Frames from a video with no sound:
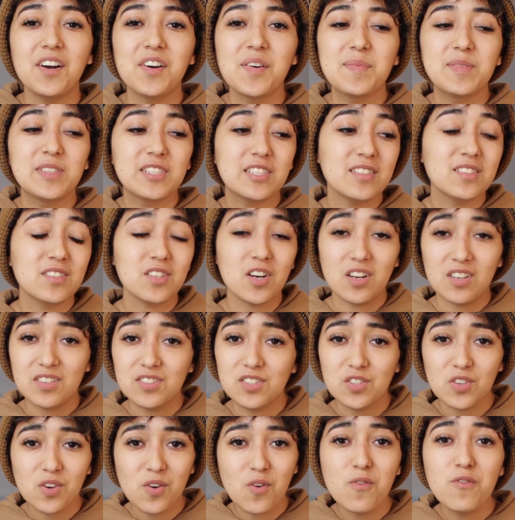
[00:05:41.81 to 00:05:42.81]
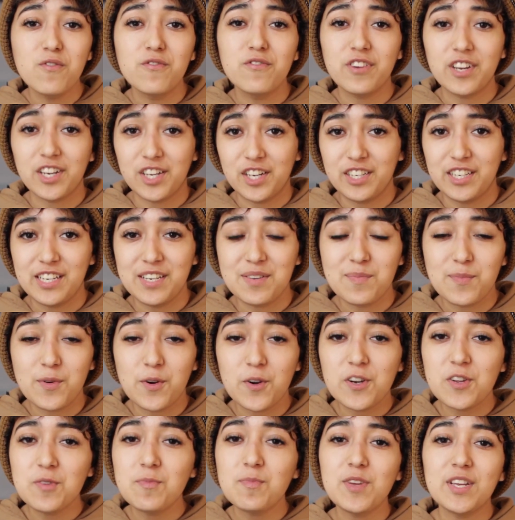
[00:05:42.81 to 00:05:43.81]
This is also very
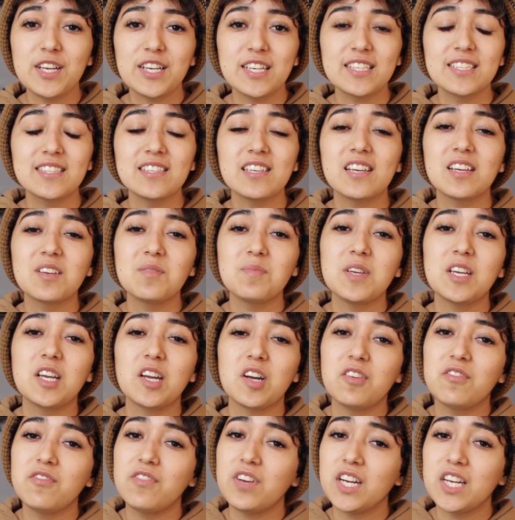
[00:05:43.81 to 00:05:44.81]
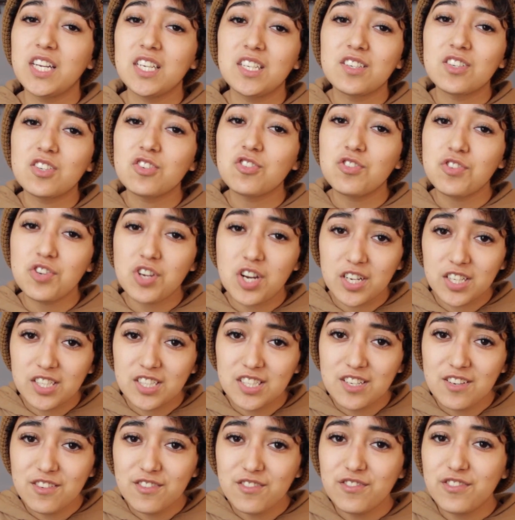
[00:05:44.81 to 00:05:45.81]
important because they can become very
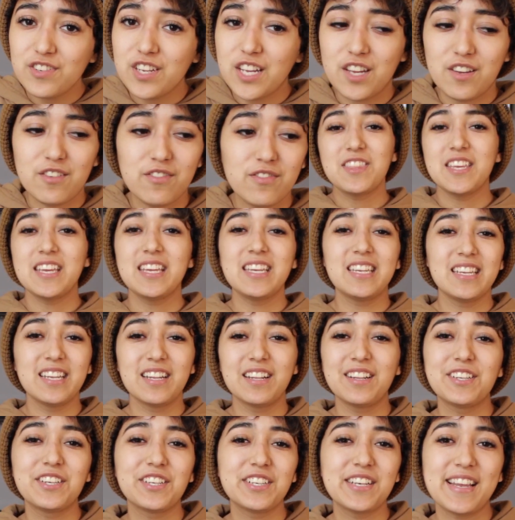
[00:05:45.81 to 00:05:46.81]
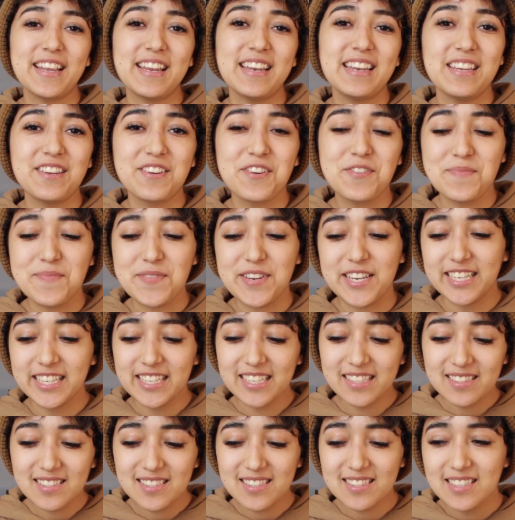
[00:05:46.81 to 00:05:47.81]
destructive if they didn't learn any
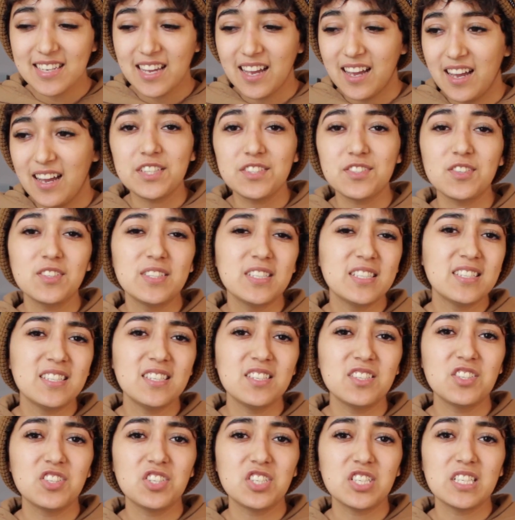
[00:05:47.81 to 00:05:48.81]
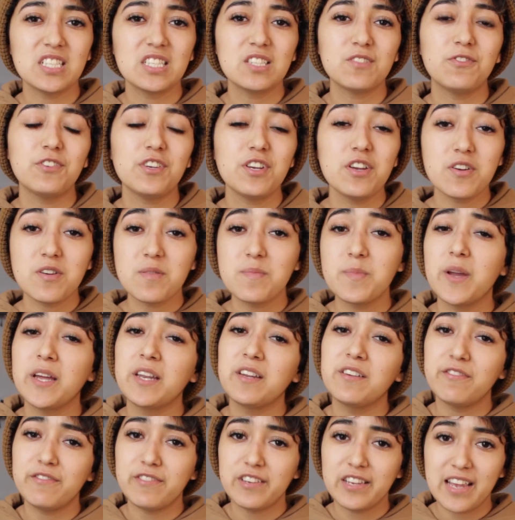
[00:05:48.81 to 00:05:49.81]
obedience. So this is just for your
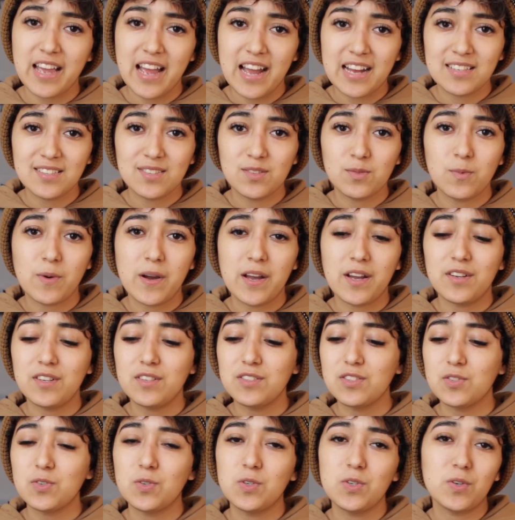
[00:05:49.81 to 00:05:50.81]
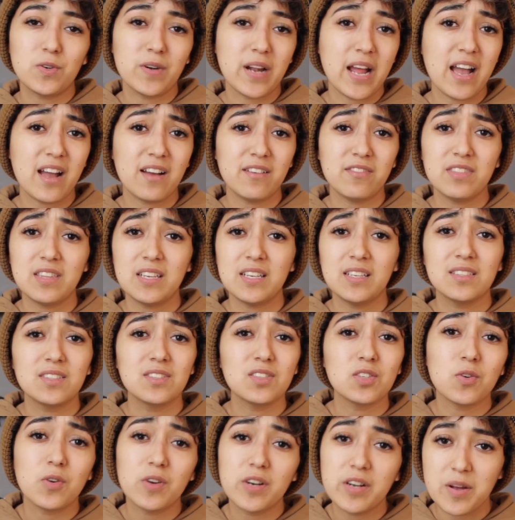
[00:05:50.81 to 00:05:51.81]
benefit as well, so you don't have things
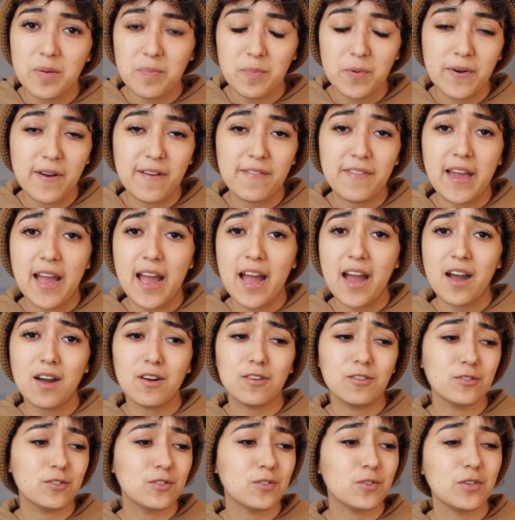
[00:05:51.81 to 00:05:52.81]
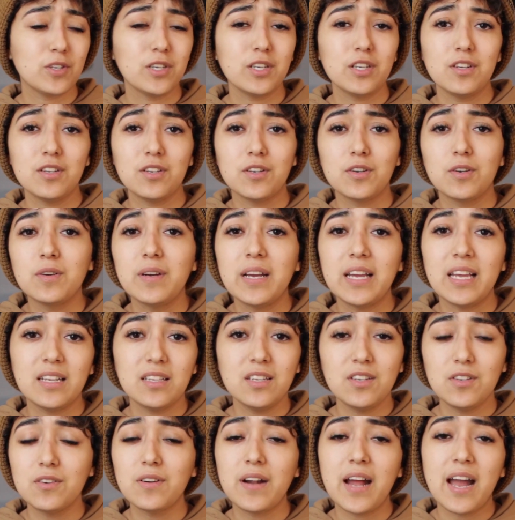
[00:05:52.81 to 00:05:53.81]
torn up around the house, or you know,
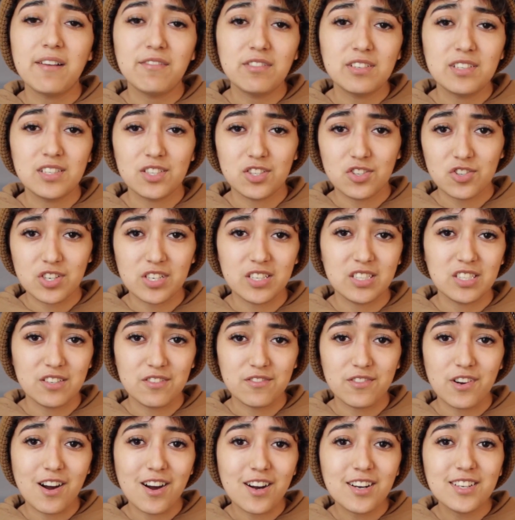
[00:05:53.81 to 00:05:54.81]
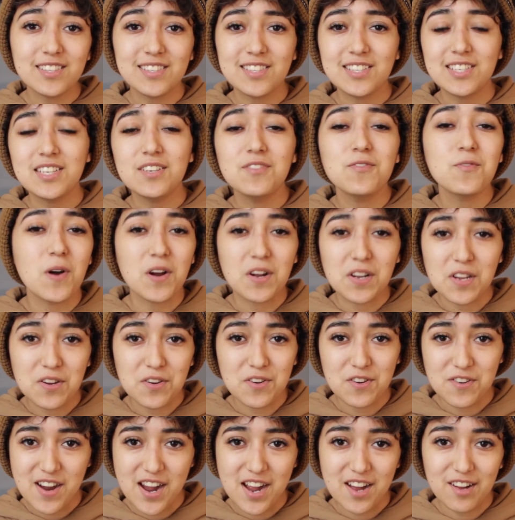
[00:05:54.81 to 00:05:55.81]
you don't have a destructive Aussie
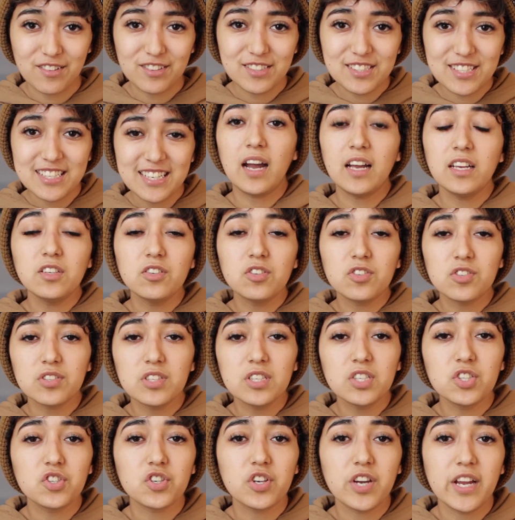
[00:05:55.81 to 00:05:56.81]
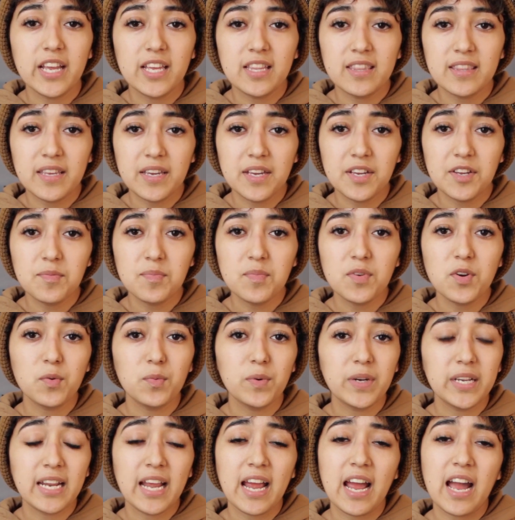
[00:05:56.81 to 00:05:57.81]
walking around. I usually train them
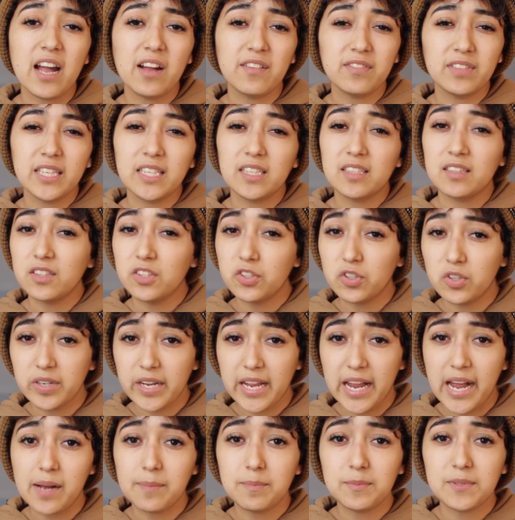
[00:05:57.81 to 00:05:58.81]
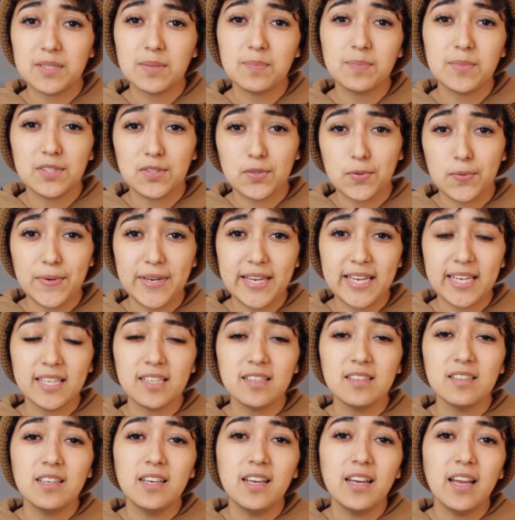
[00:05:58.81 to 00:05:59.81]
when I have like little gaps in
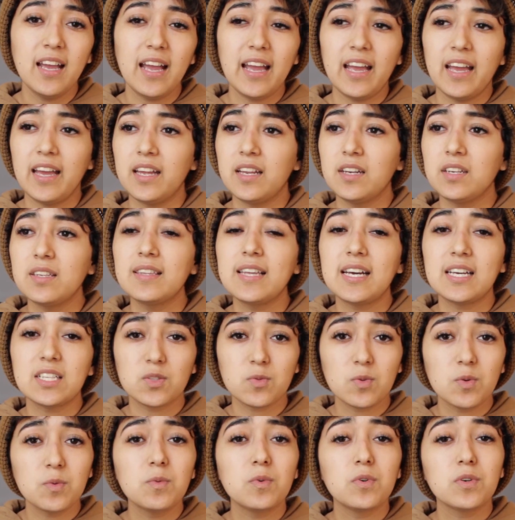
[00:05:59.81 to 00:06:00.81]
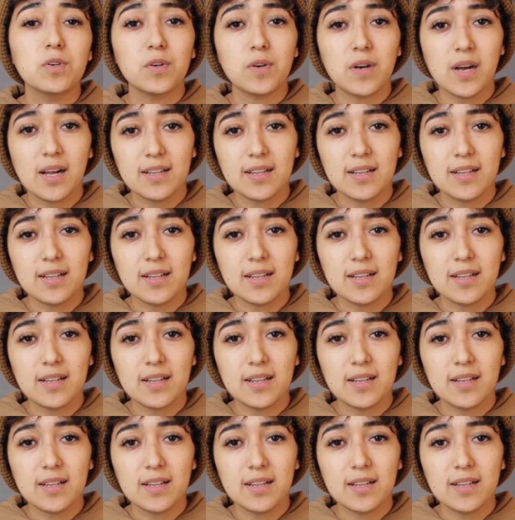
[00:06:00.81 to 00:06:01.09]
between, and that's when we'll go